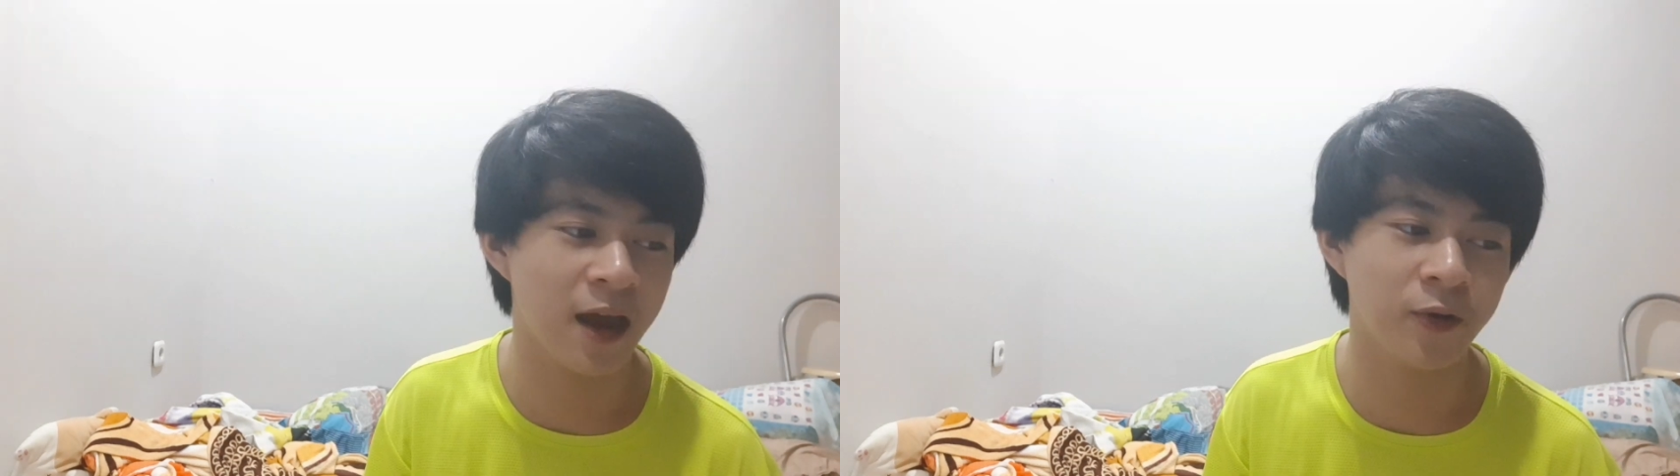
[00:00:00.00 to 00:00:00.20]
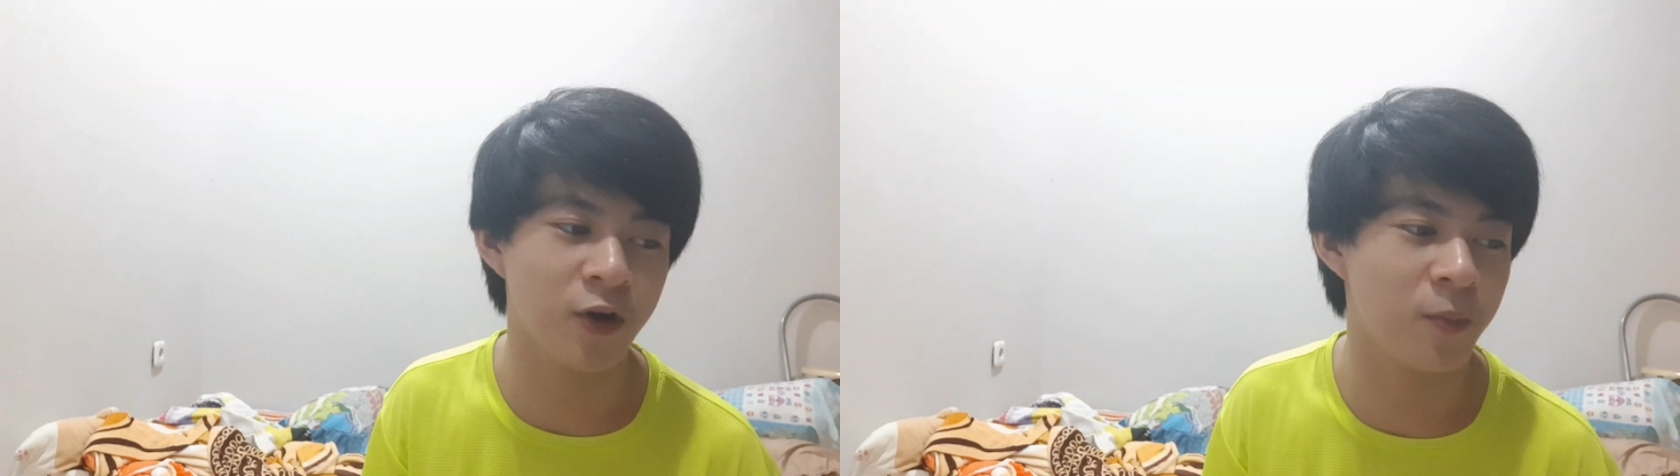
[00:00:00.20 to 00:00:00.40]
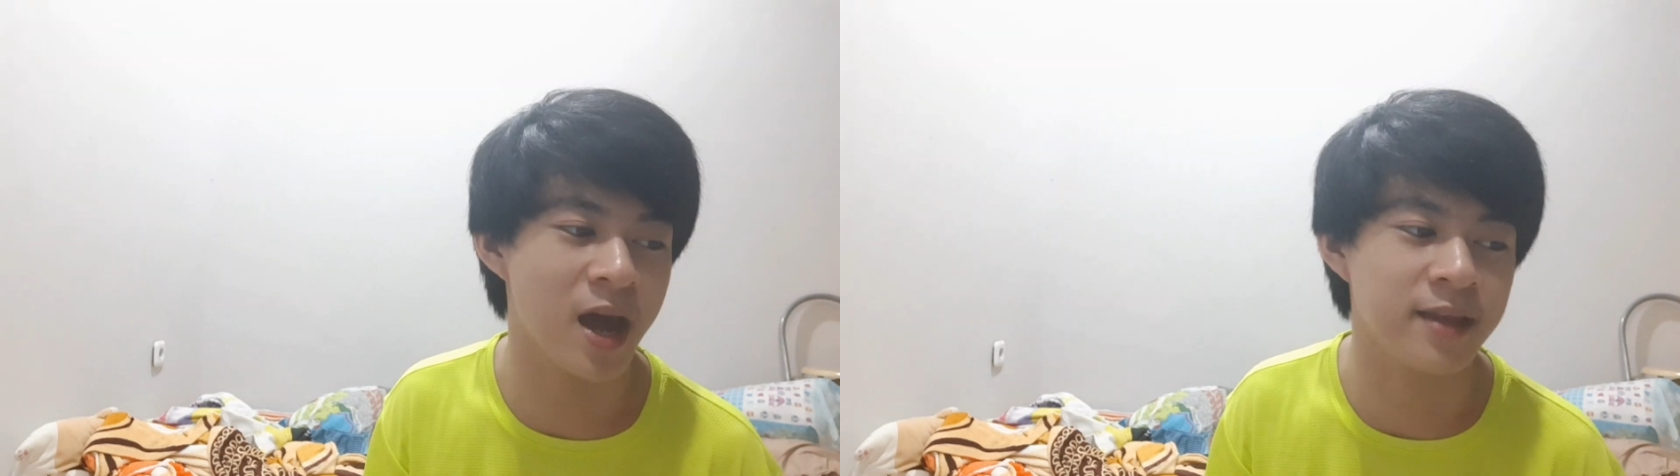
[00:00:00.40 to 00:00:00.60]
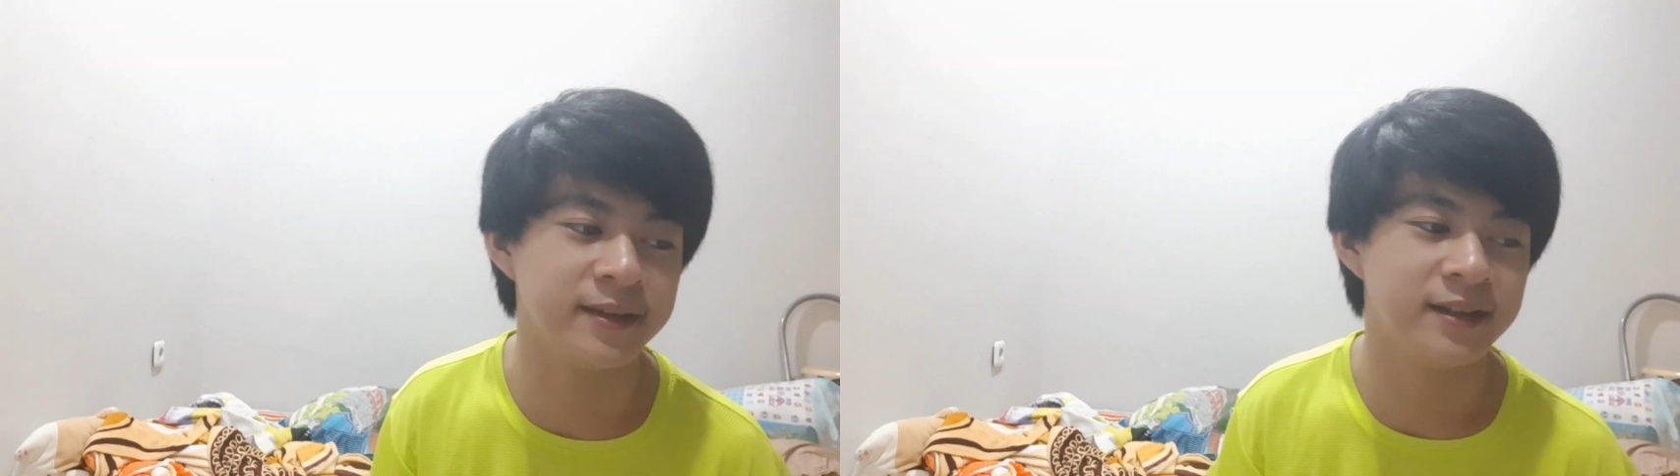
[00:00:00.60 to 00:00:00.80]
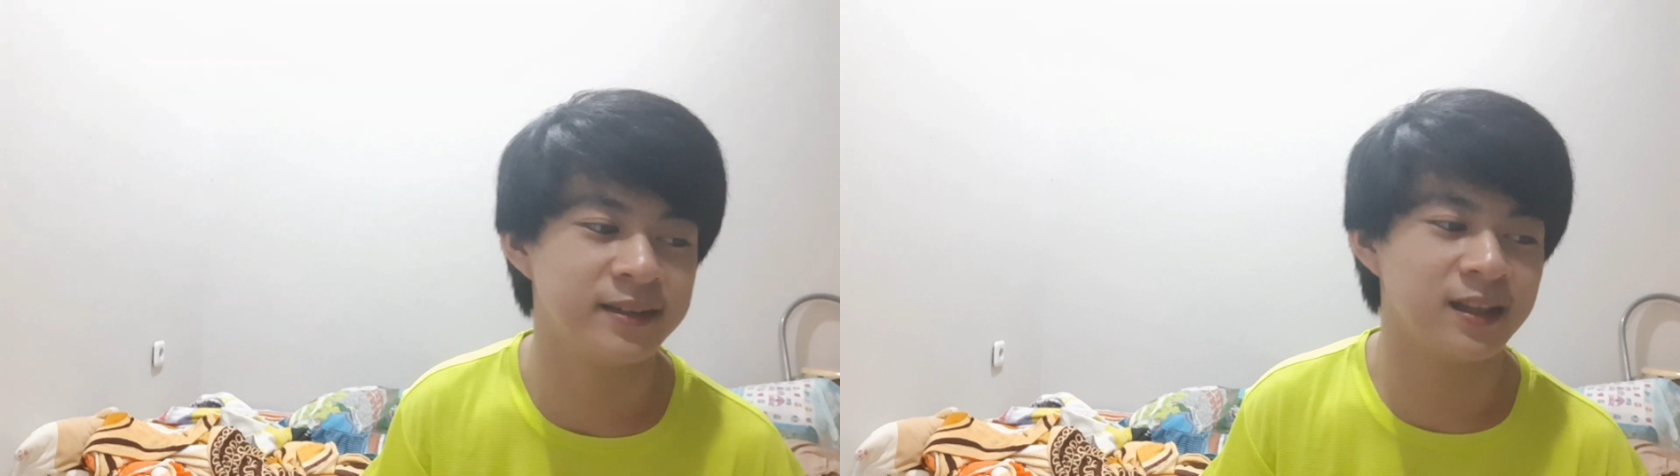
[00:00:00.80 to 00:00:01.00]
with it? I don't know, man.
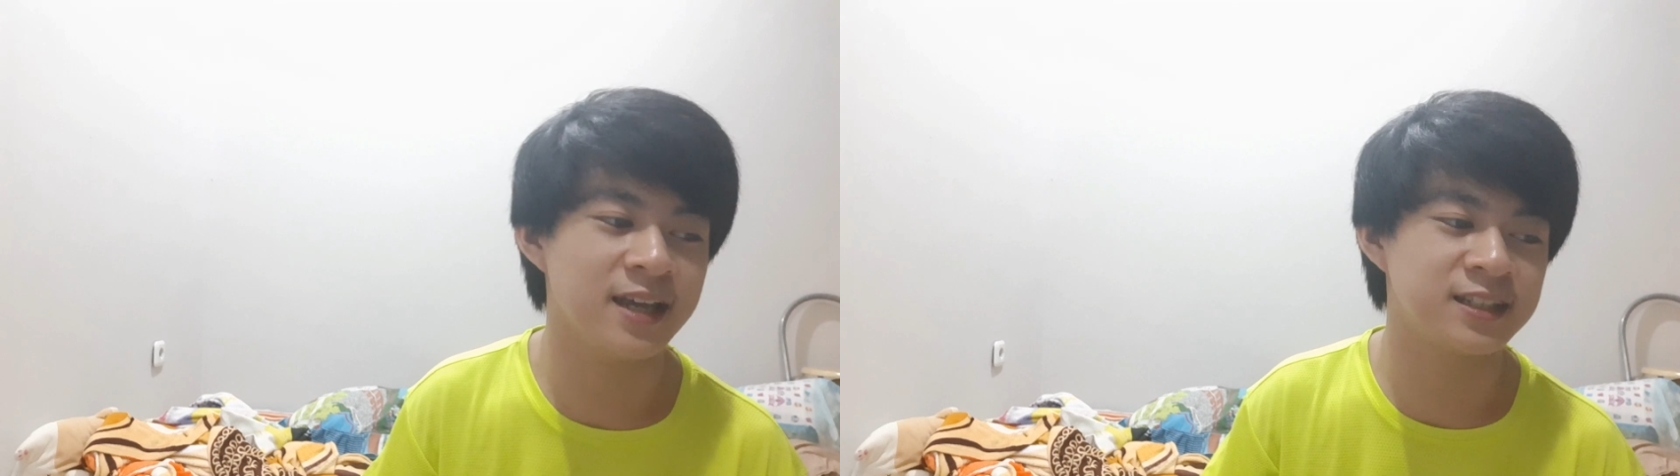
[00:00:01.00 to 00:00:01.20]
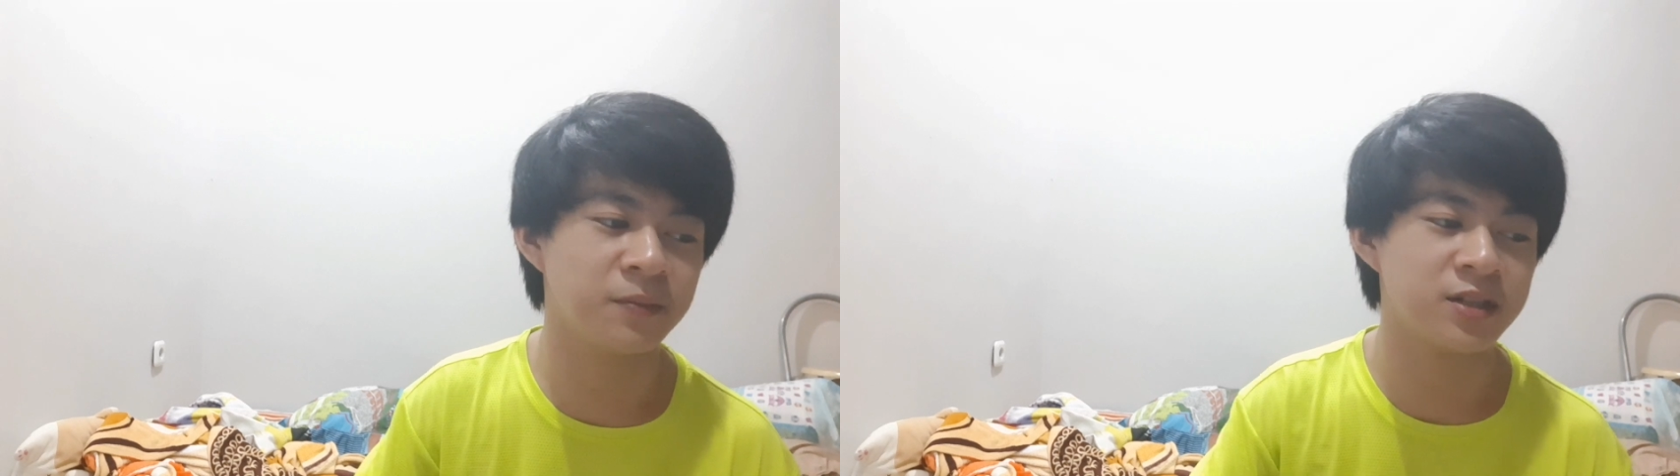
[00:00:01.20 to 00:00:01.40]
The last